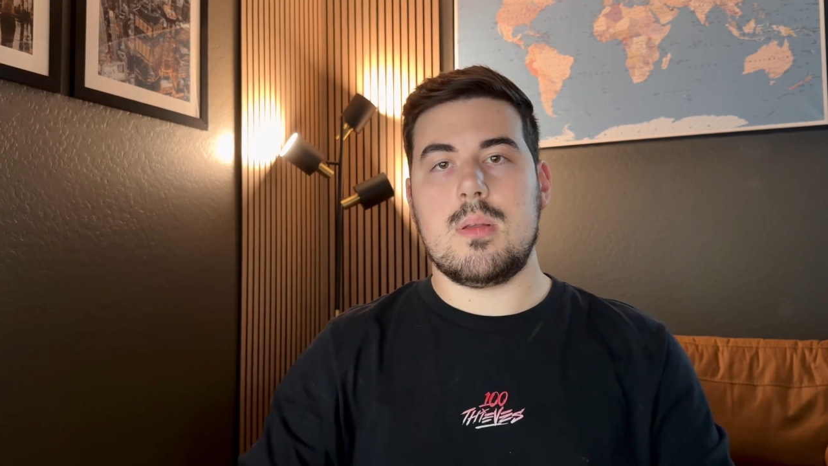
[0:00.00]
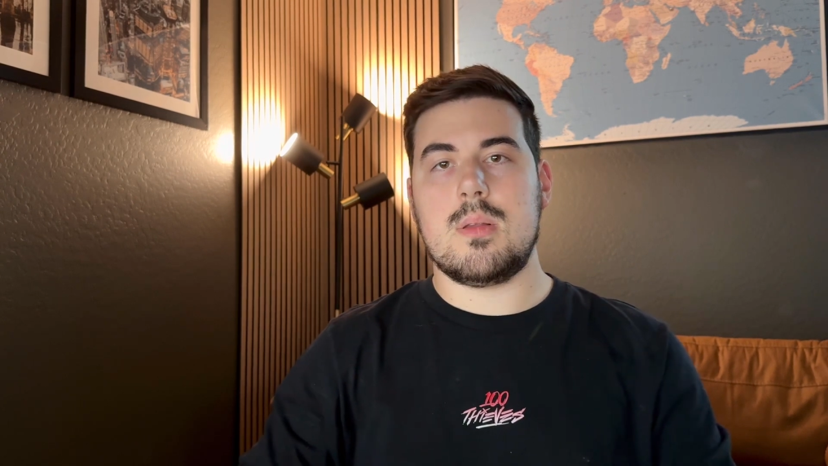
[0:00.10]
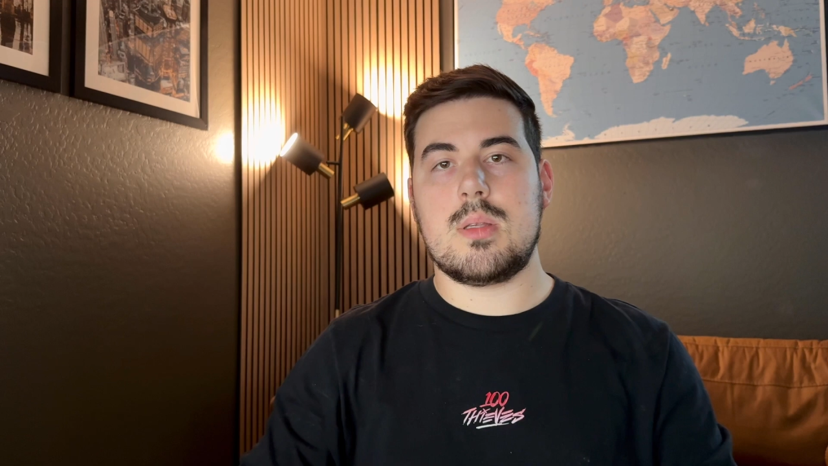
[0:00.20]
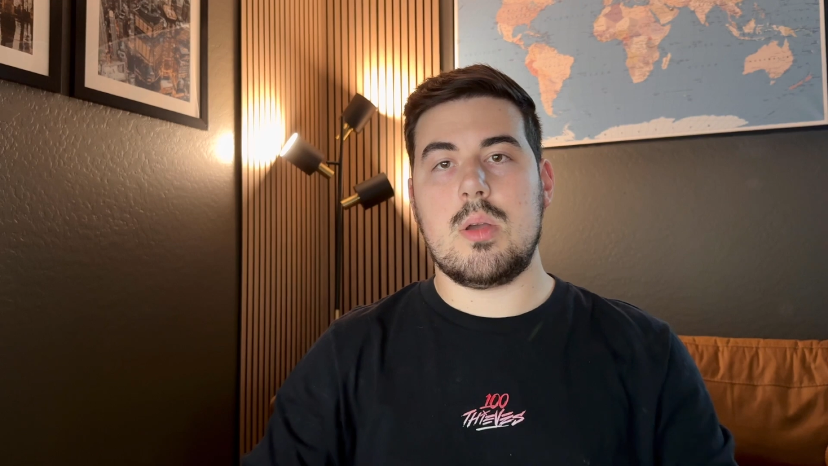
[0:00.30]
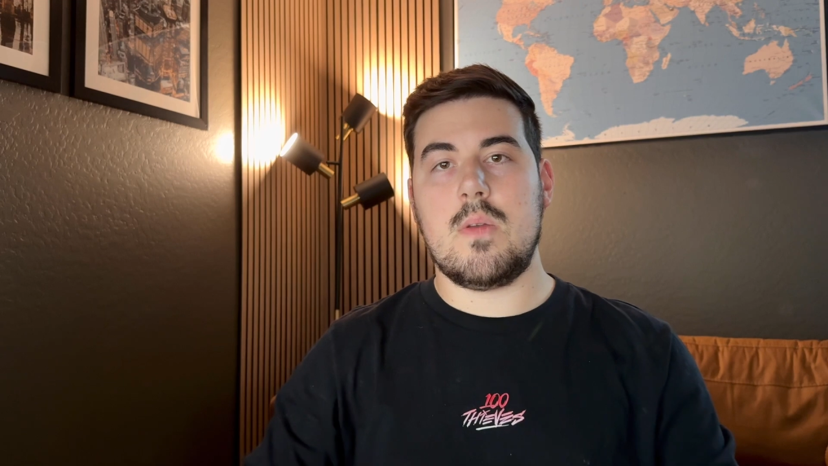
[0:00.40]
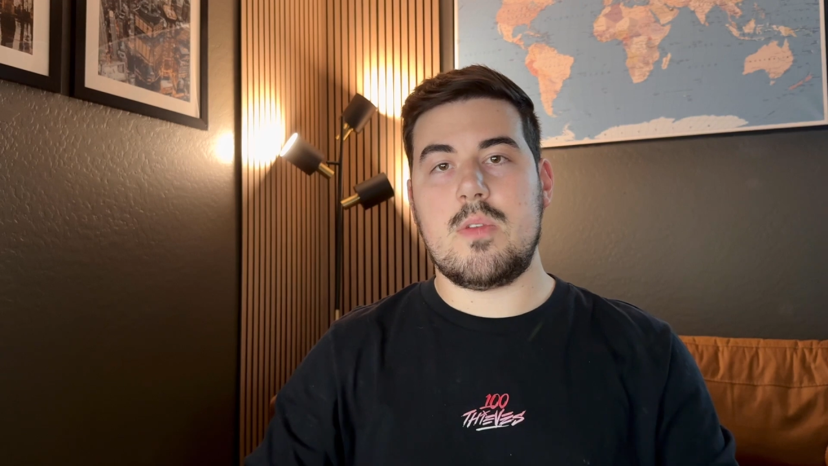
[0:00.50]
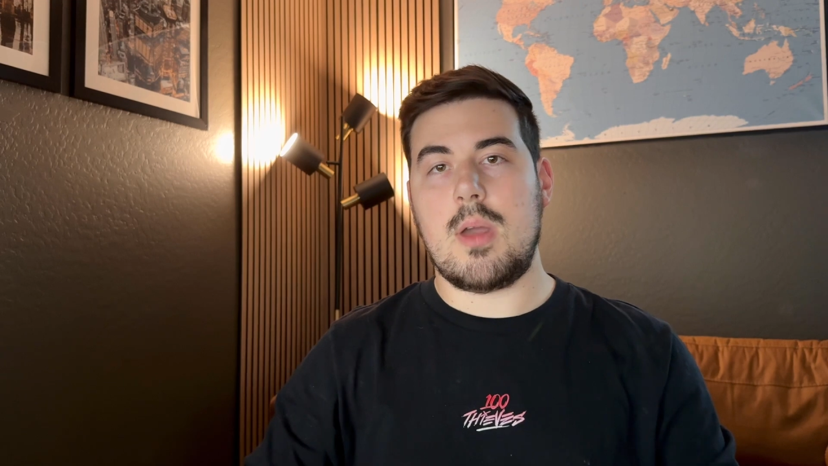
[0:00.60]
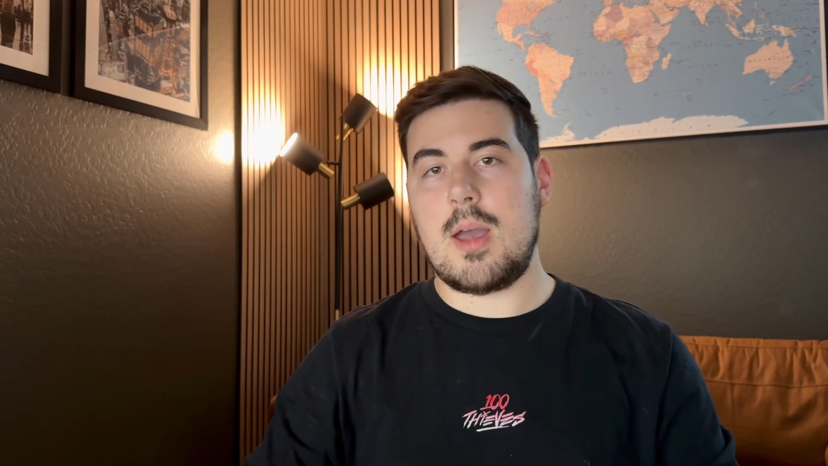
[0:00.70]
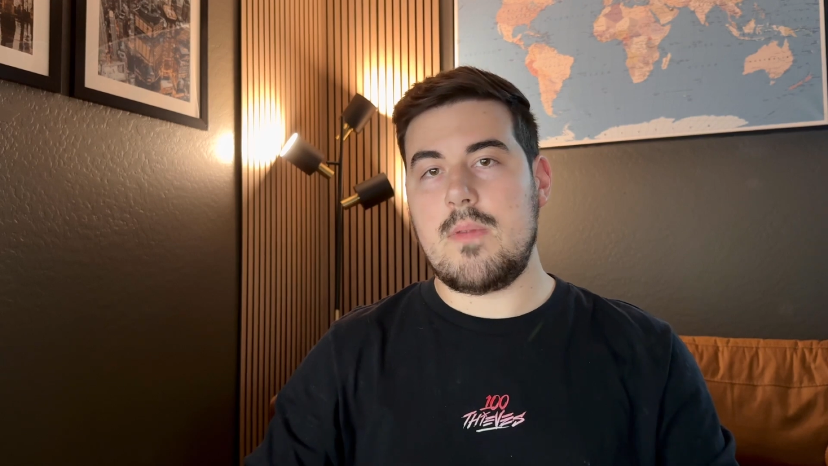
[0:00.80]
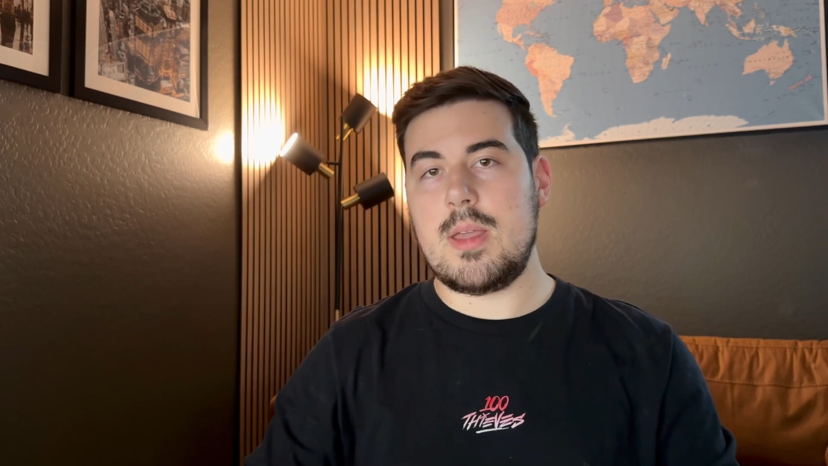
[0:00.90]
So if you
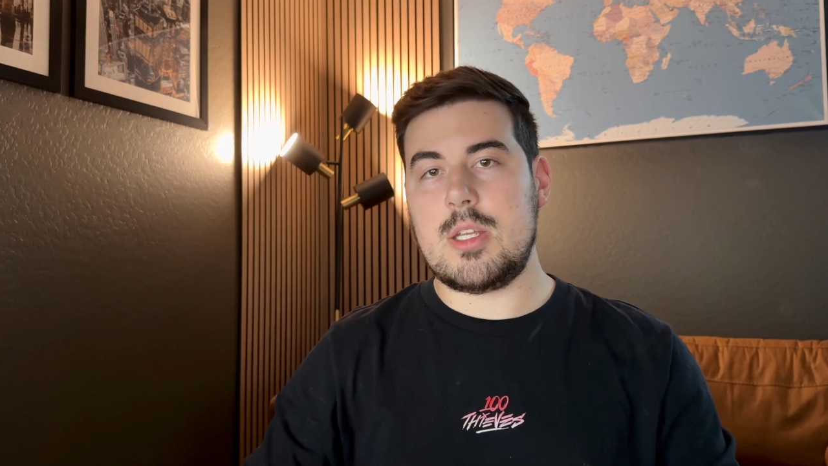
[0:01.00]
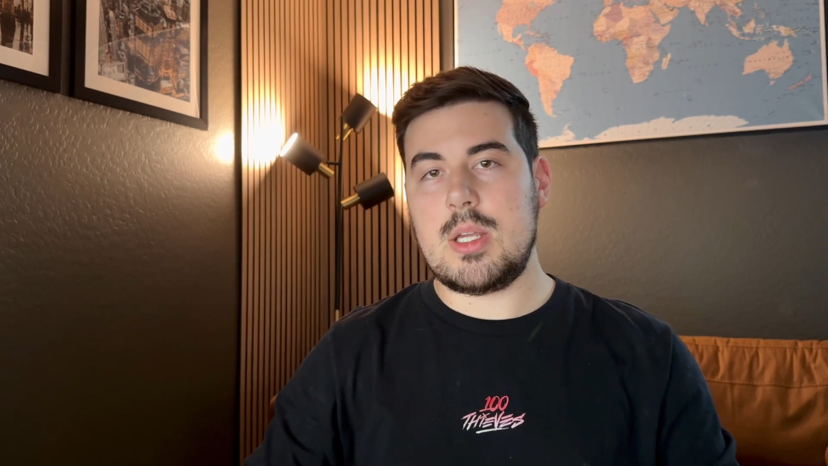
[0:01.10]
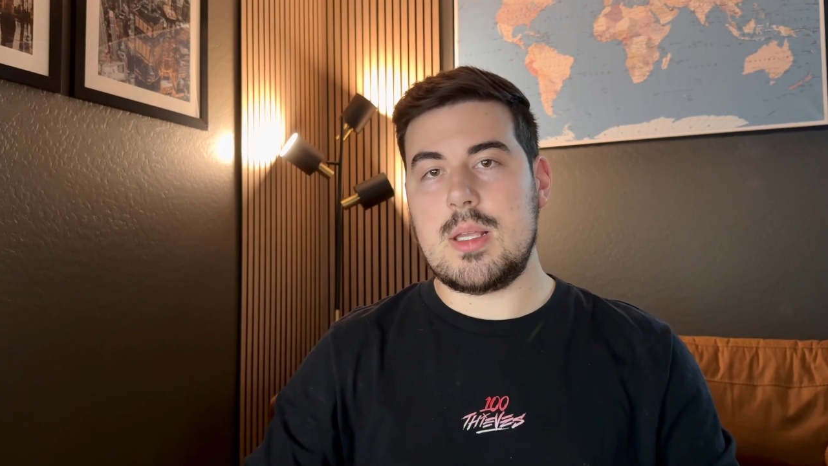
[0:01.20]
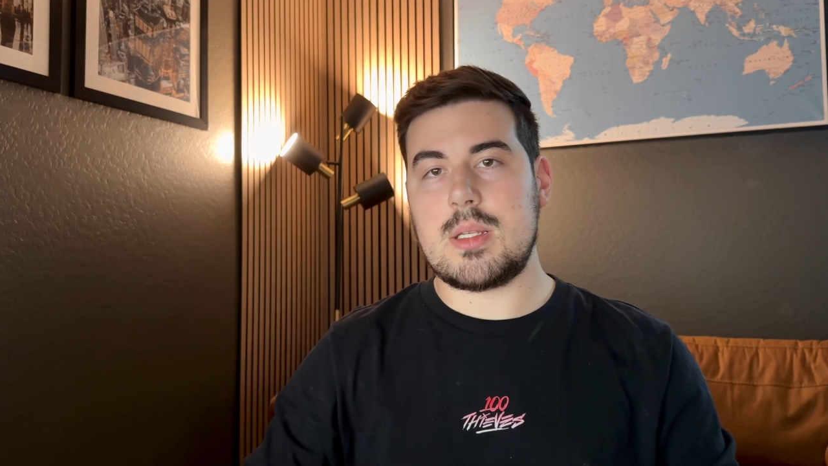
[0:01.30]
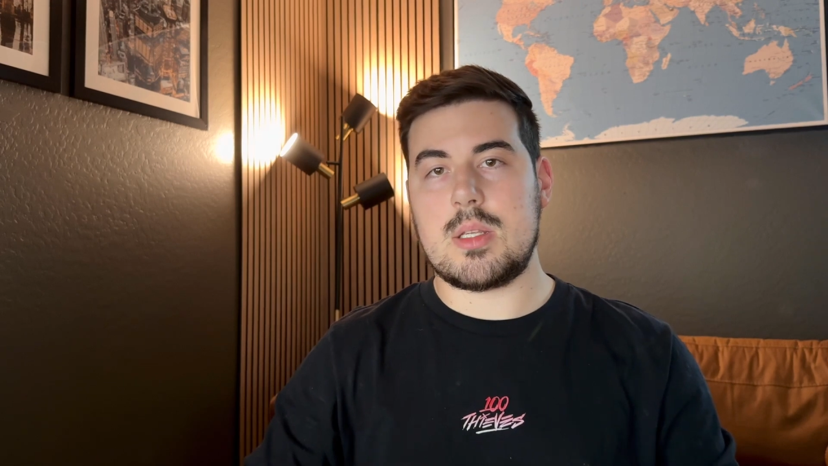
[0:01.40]
have a Chase